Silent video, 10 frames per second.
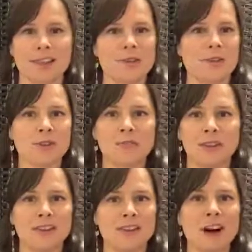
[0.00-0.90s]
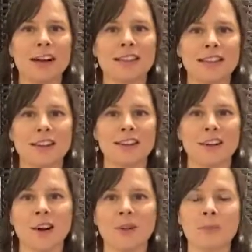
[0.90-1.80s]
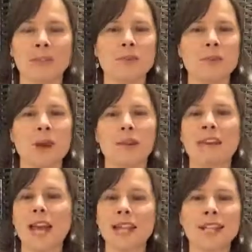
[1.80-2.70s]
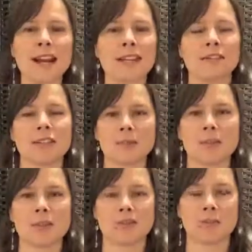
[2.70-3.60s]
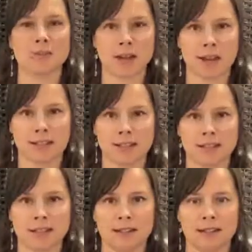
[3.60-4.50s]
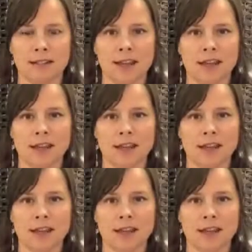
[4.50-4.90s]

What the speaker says: You could be not there at all, but if you have any kind of spiritual practices,